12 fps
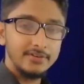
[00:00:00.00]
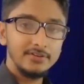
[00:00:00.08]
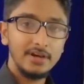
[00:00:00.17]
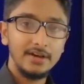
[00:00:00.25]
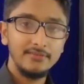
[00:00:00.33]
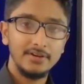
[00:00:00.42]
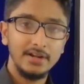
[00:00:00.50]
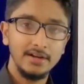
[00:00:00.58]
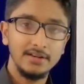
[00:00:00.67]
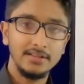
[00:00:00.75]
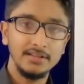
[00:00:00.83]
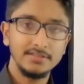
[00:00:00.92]
you have
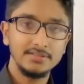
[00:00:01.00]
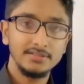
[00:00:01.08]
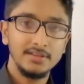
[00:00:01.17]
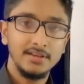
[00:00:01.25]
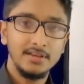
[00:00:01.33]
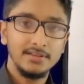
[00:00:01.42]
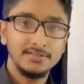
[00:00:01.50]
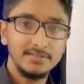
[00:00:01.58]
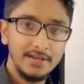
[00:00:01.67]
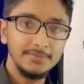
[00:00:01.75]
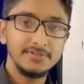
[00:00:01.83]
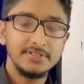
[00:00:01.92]
done these
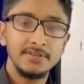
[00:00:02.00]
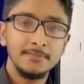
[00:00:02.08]
steps,